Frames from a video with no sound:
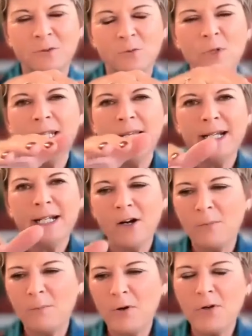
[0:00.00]
We let
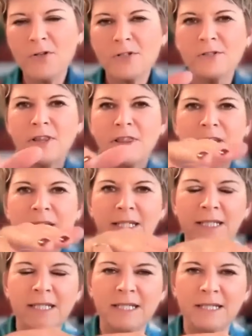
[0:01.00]
our personal
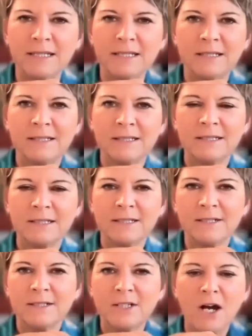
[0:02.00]
thinking
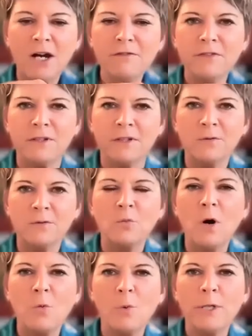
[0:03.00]
cover
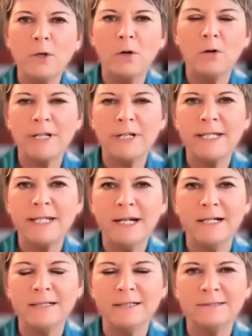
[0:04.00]
what we already
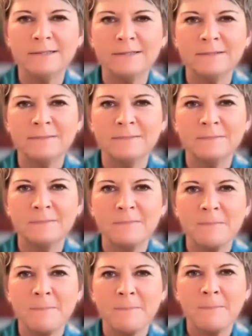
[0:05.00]
are
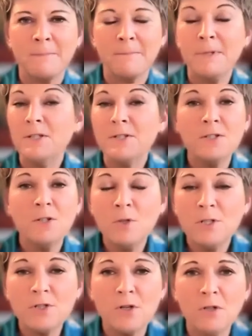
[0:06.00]
because no
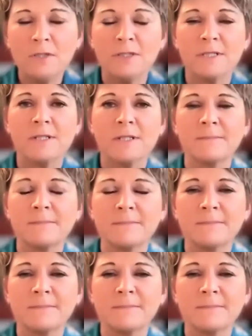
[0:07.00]
one told us.